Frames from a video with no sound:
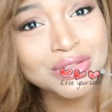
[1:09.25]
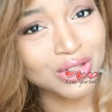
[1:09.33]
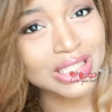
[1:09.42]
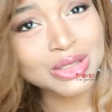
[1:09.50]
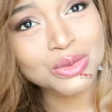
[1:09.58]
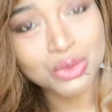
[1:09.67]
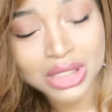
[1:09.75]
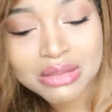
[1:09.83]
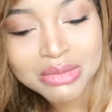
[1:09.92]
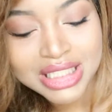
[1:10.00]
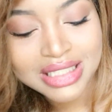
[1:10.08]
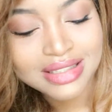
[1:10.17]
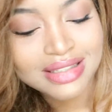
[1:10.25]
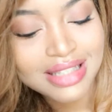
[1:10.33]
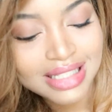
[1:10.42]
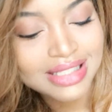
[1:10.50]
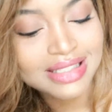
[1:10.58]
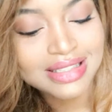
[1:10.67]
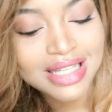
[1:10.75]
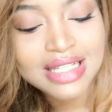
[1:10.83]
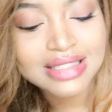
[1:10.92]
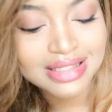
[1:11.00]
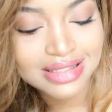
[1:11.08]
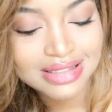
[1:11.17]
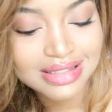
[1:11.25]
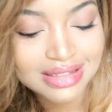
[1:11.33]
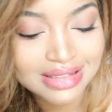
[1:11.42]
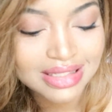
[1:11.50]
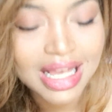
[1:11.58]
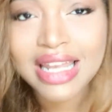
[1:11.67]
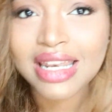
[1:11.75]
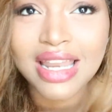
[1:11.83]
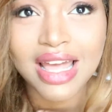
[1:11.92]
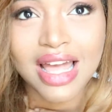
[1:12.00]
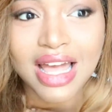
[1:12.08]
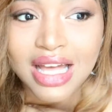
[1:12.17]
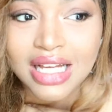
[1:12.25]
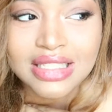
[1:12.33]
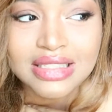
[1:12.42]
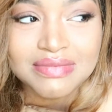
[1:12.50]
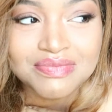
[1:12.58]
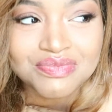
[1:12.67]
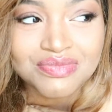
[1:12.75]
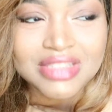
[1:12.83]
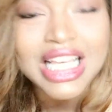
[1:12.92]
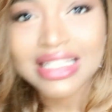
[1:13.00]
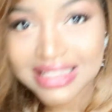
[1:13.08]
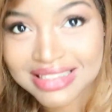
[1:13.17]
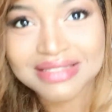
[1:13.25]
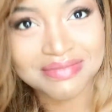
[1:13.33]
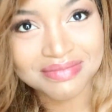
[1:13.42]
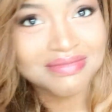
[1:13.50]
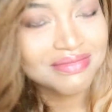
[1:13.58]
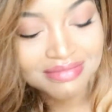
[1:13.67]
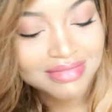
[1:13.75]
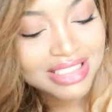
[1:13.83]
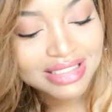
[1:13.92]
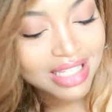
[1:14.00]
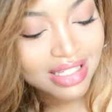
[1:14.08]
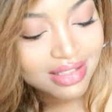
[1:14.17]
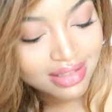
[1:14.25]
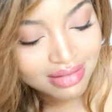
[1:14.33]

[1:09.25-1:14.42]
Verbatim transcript: friends with me like yes and yes just yes